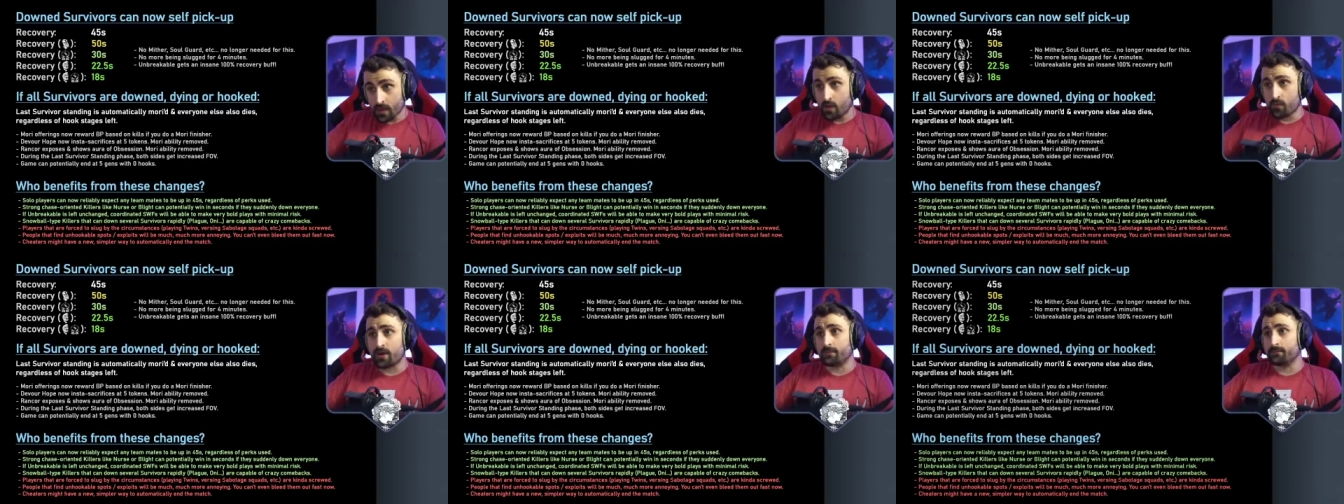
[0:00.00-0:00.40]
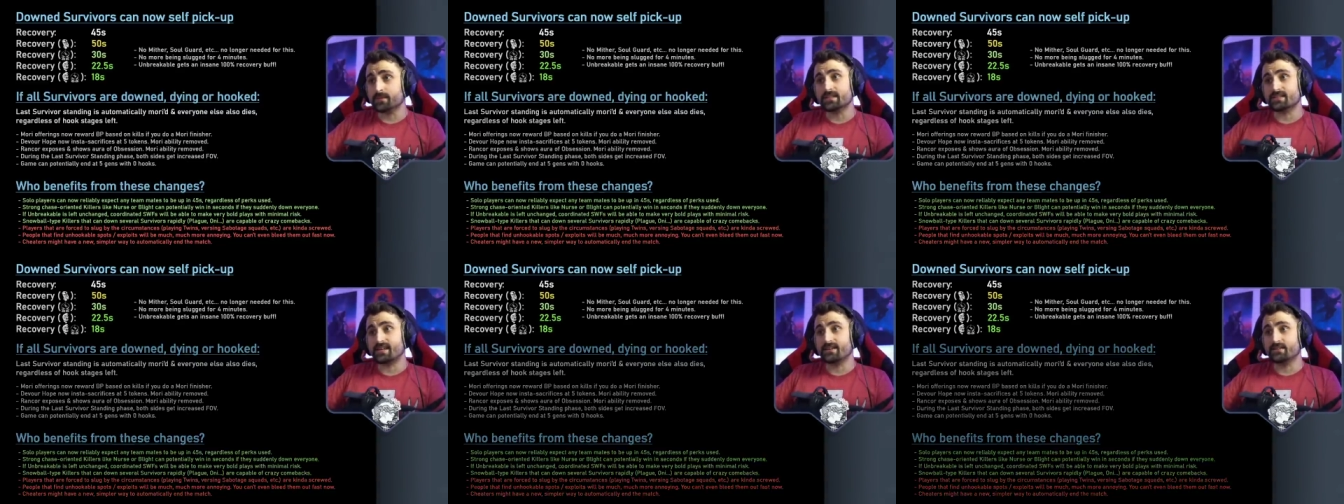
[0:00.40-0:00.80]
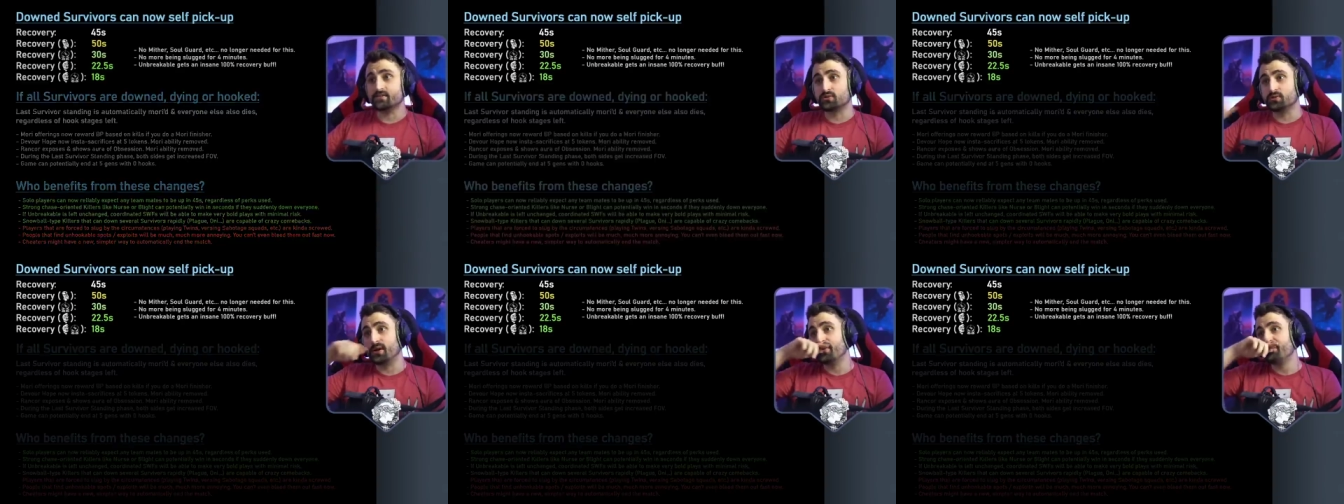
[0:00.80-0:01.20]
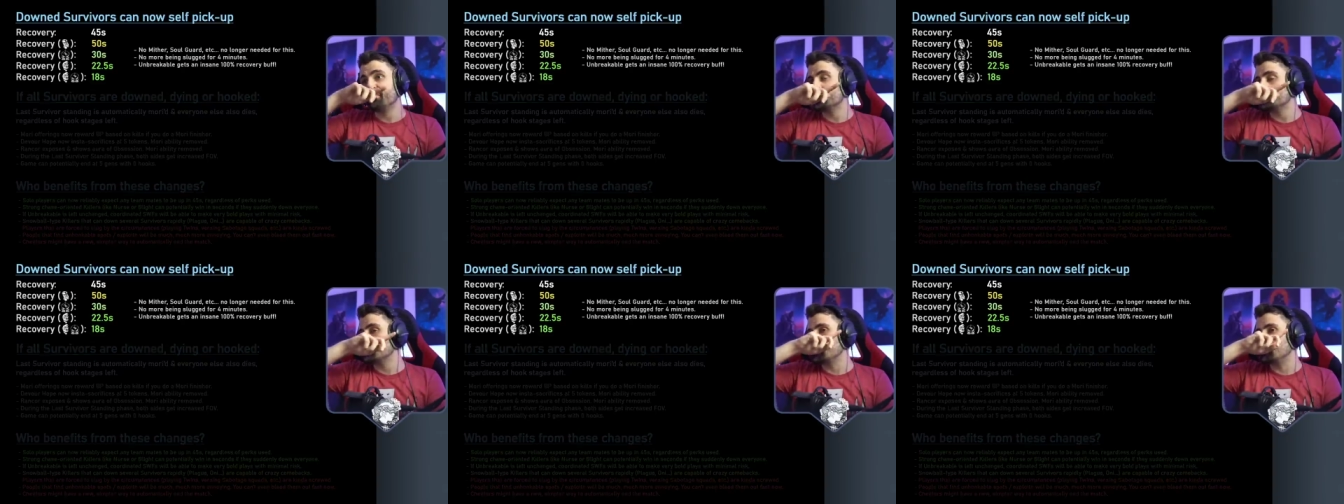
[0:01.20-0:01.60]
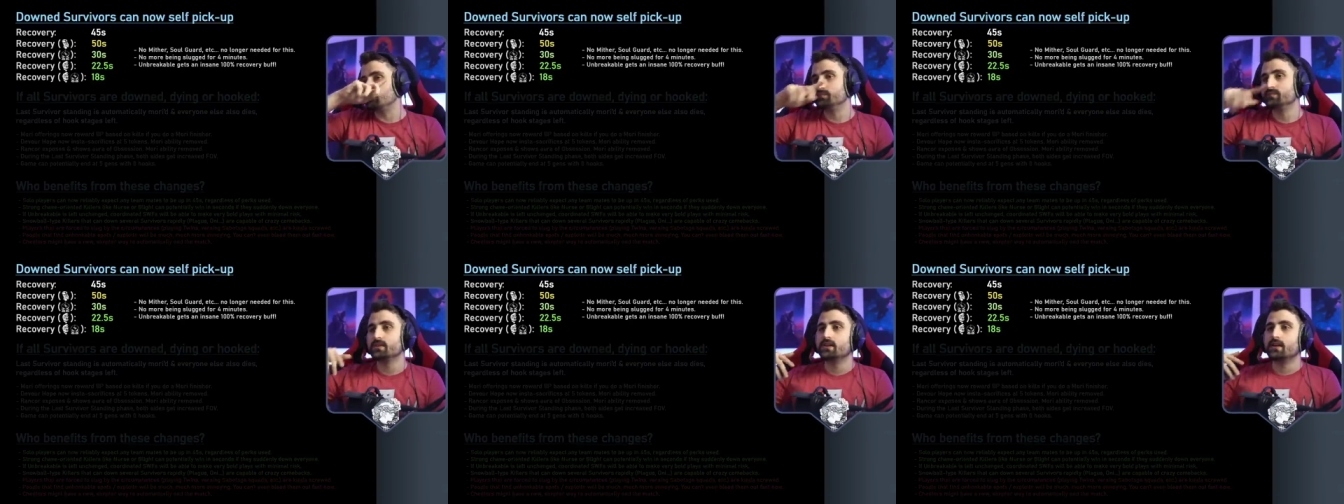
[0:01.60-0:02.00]
All right, let's get into it.
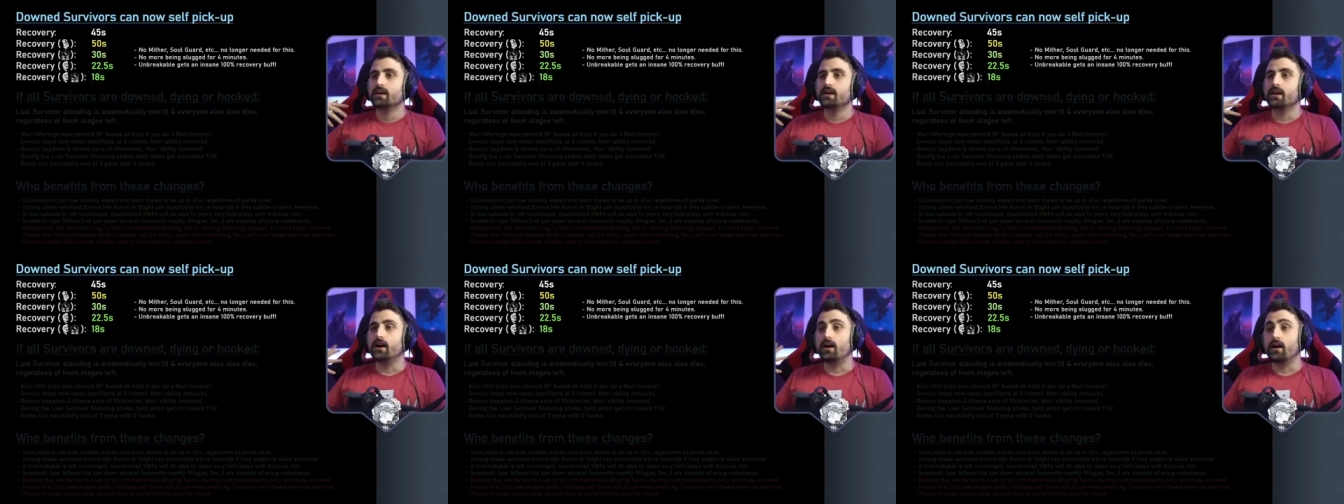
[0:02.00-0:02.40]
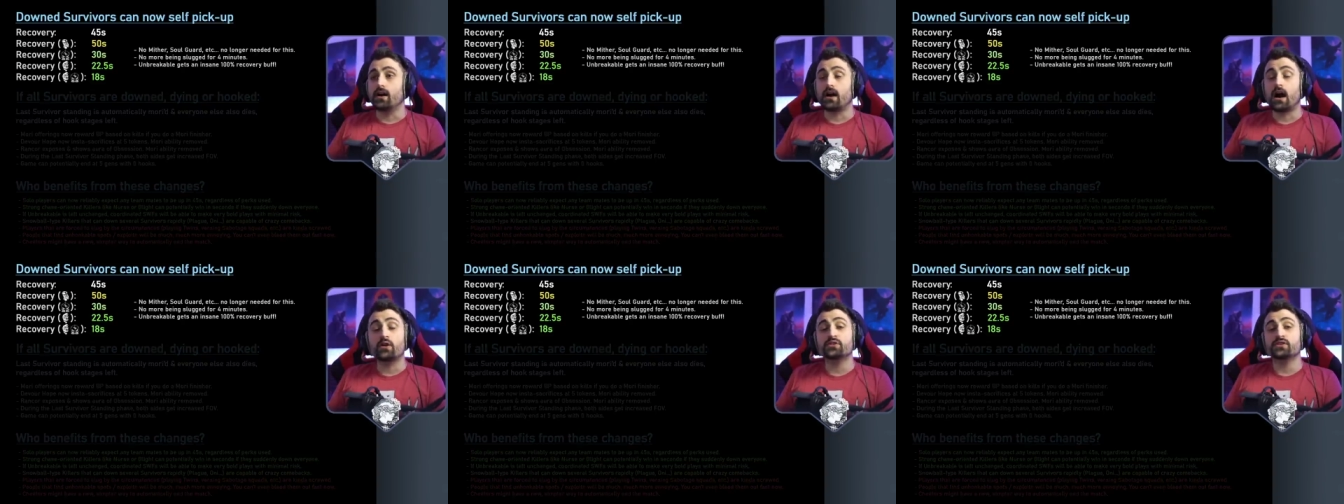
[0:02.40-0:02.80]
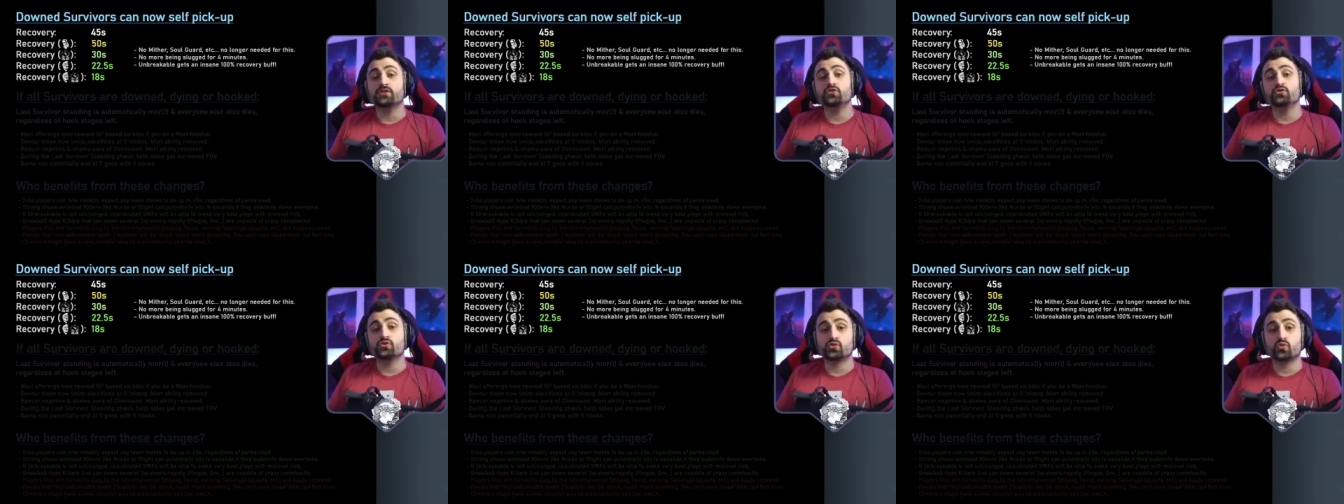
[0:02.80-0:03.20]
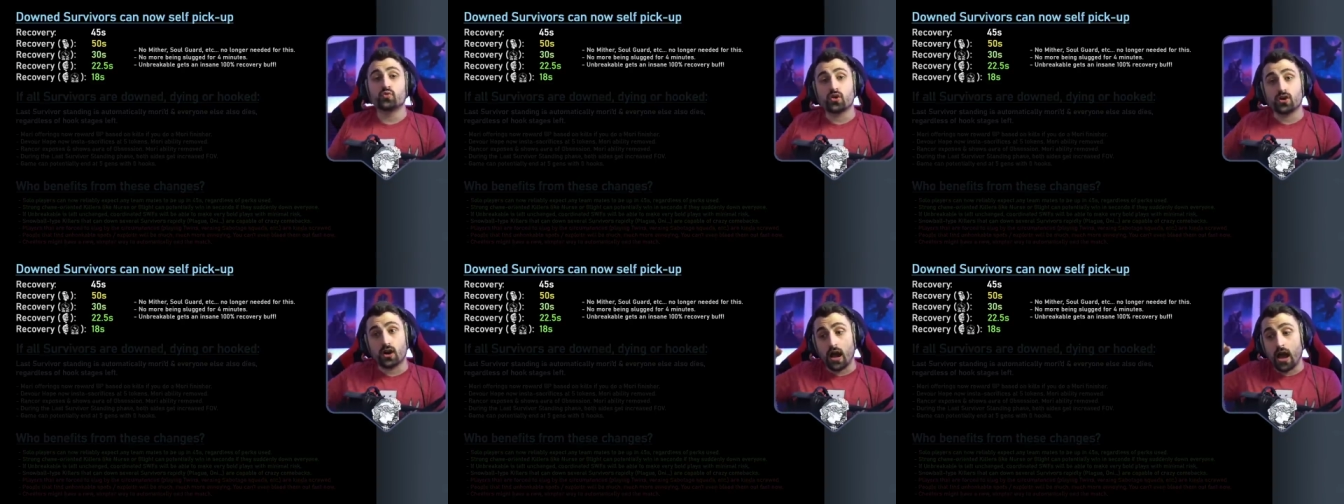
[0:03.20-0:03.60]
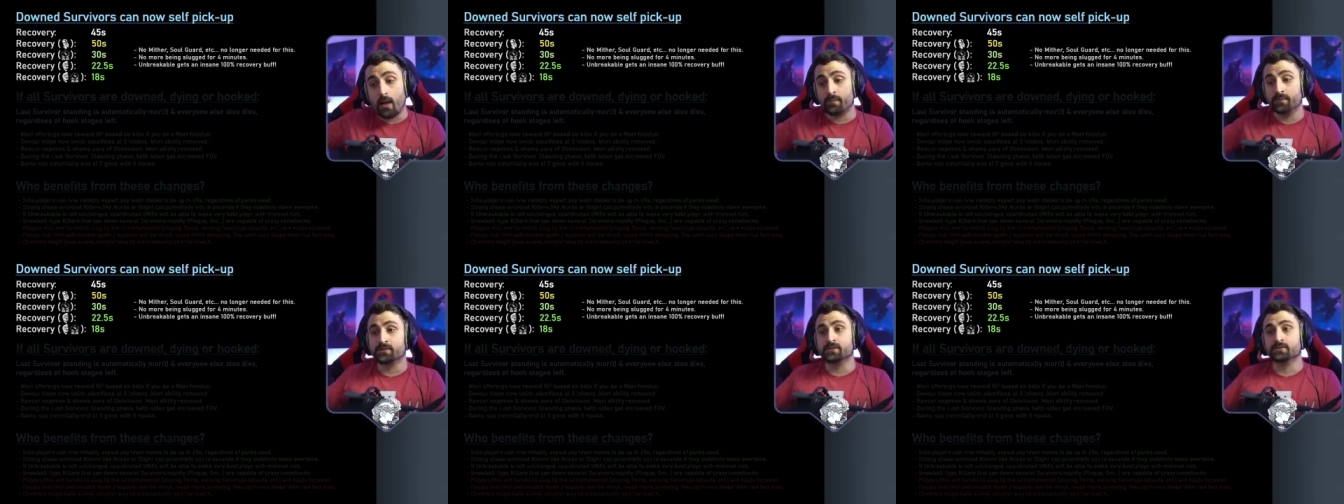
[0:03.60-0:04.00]
So, uh, how did it used to work
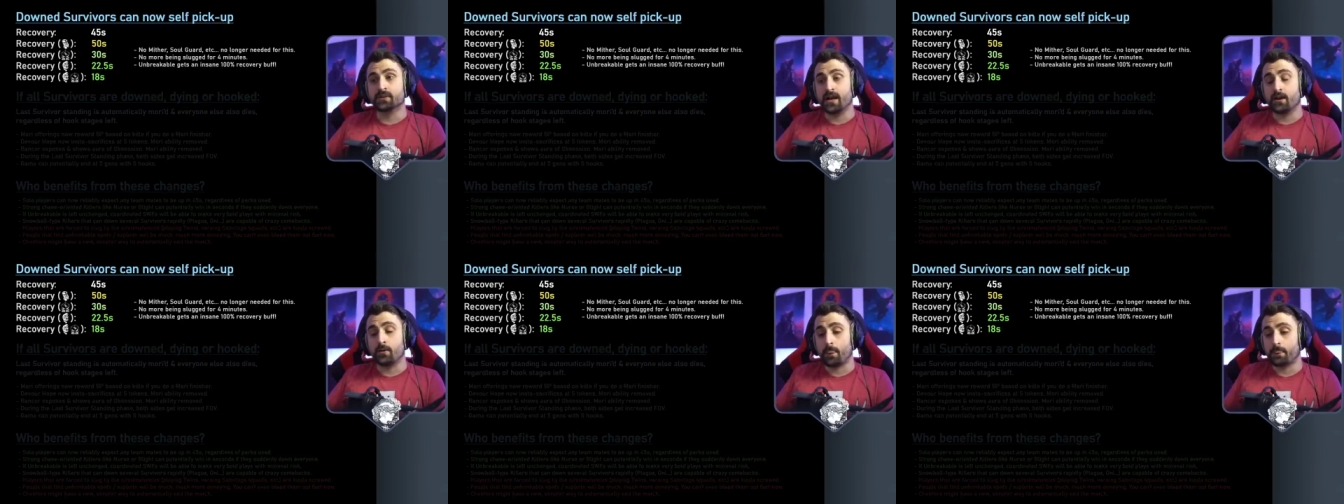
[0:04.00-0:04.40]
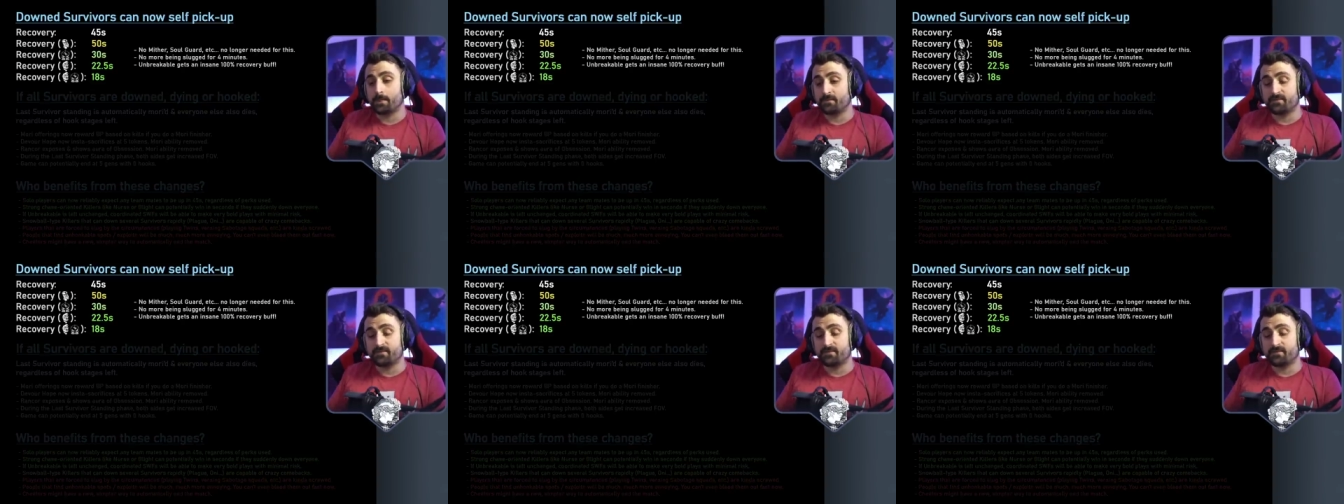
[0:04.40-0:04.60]
up until now?